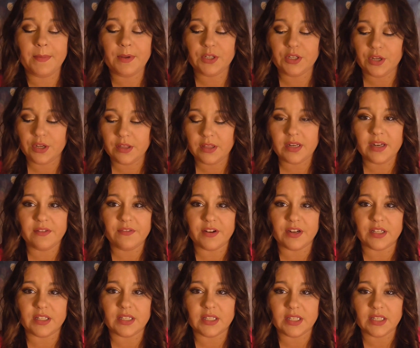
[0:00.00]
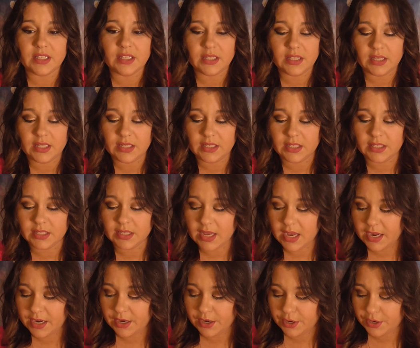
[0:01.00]
me show you the difference. This is
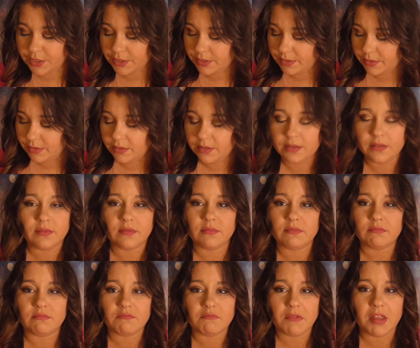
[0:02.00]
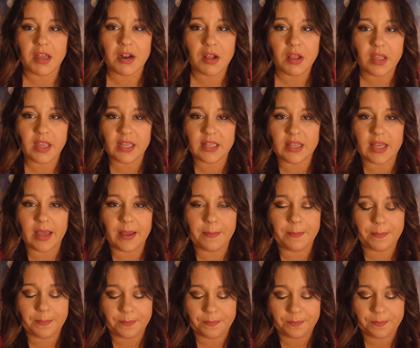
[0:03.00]
kind of, I don't like that.